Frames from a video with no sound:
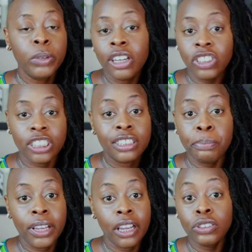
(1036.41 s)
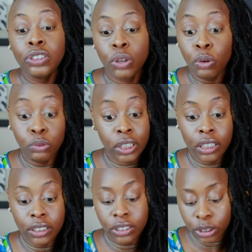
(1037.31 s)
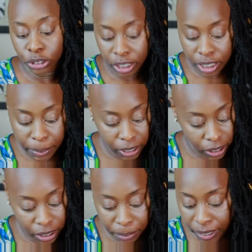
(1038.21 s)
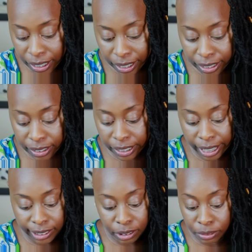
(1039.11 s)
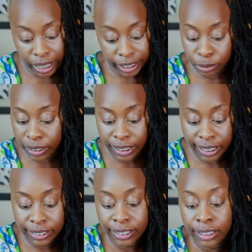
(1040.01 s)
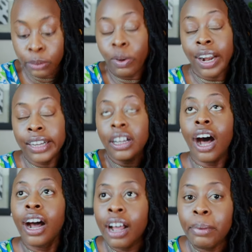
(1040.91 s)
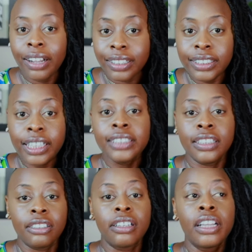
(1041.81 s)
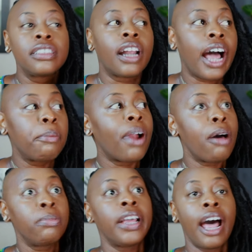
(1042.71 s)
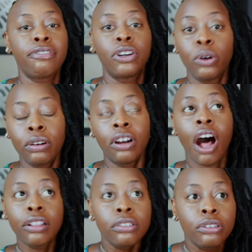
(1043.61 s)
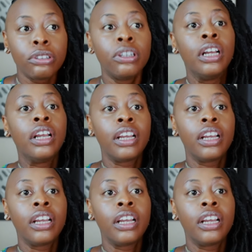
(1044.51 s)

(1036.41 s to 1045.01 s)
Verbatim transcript: we are just being so real and so transparent because that's that's what it is when i talk about these things these are things that i probably have go gone through